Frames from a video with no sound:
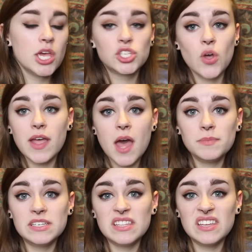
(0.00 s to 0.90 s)
So I
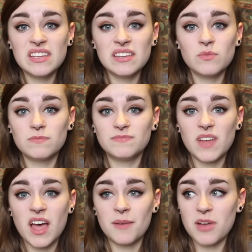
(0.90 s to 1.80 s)
come to the
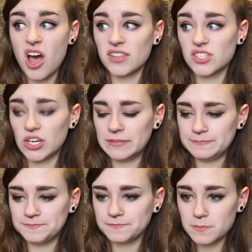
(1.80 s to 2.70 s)
um, concert
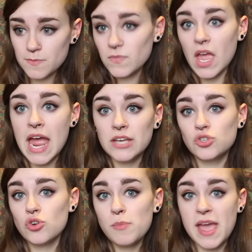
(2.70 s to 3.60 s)
and
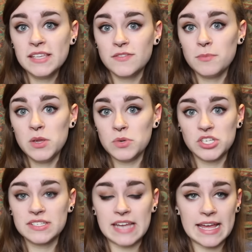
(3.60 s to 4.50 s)
Drew pays for me,
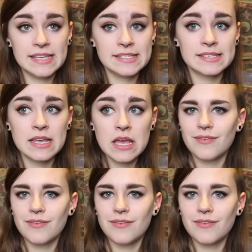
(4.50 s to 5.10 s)
which is nice.